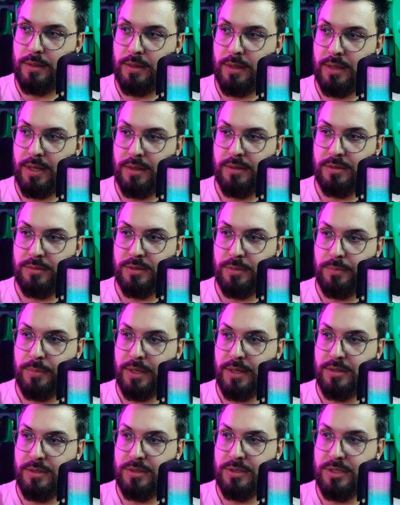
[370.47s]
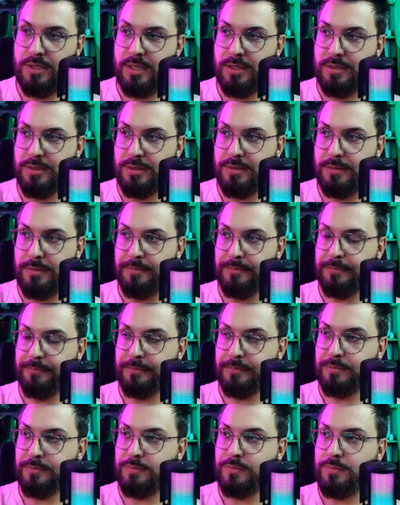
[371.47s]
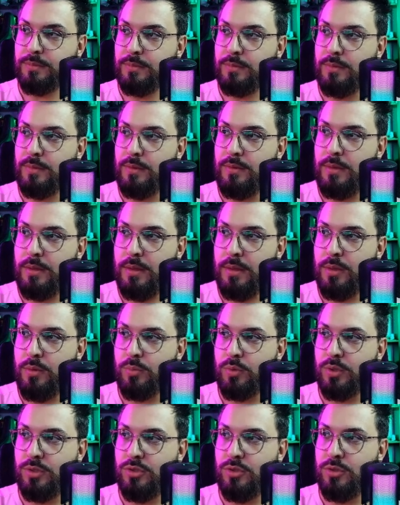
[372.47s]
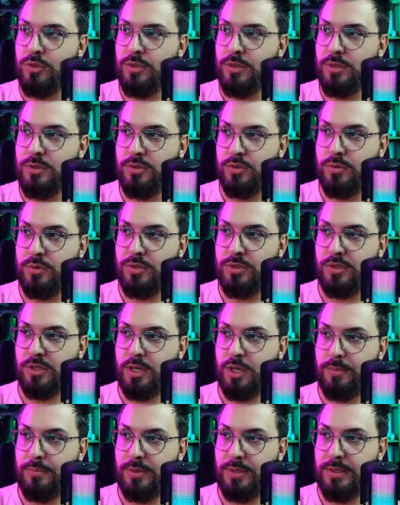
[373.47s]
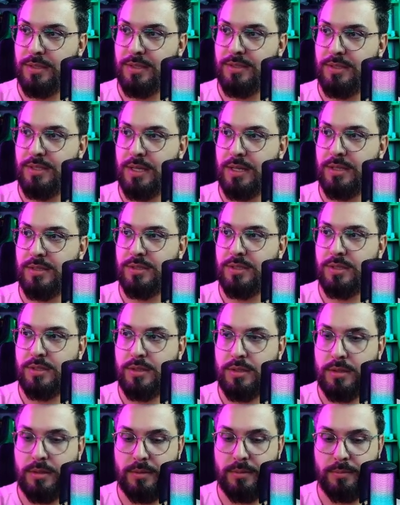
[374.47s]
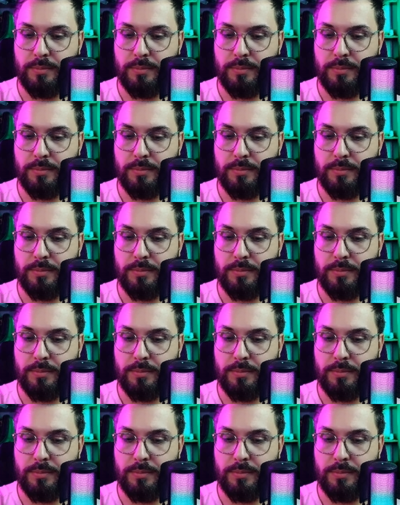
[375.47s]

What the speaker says: And if it matters, yes. Then what you're going to do is copy these guys here.